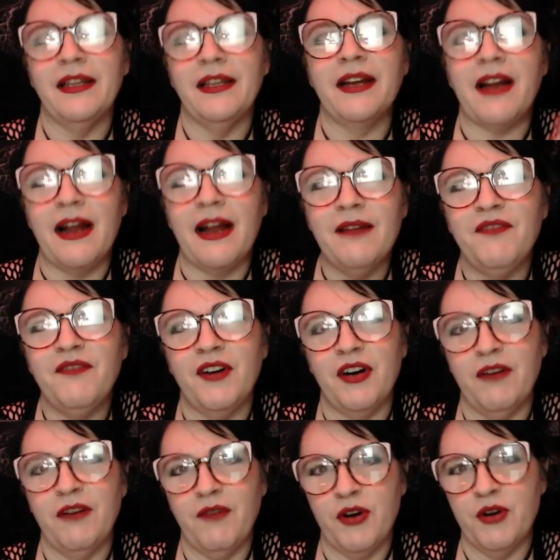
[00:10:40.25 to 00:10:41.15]
Like, I'm
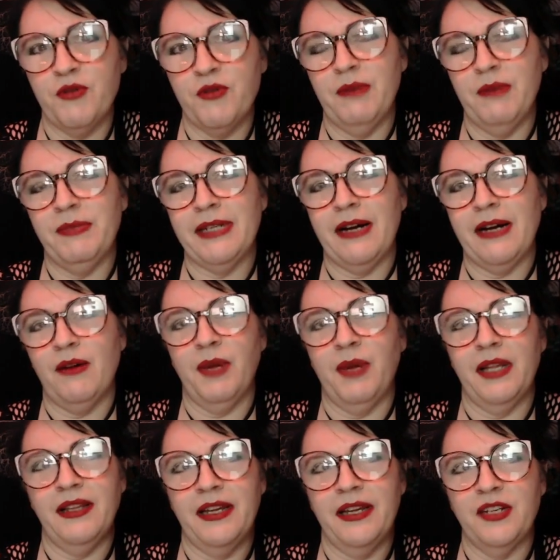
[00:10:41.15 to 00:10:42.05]
very, very creeped out
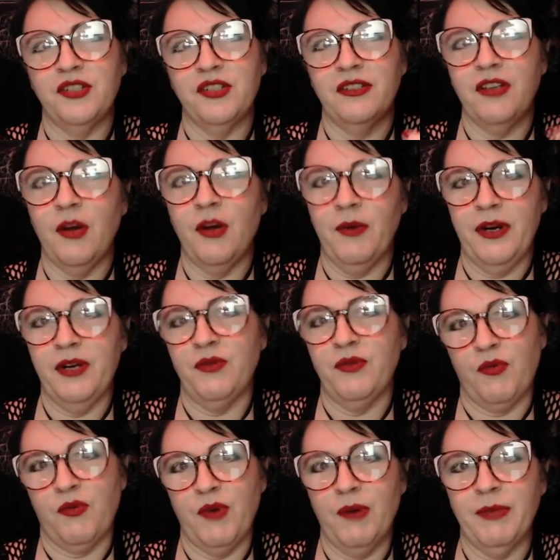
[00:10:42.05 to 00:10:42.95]
by, like, just going into
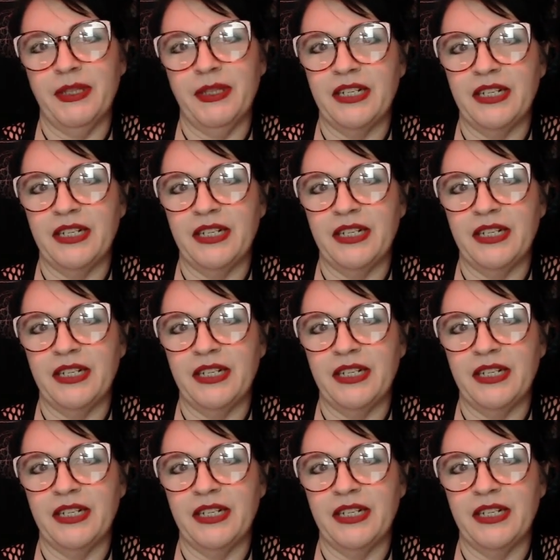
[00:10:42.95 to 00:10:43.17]
a room and,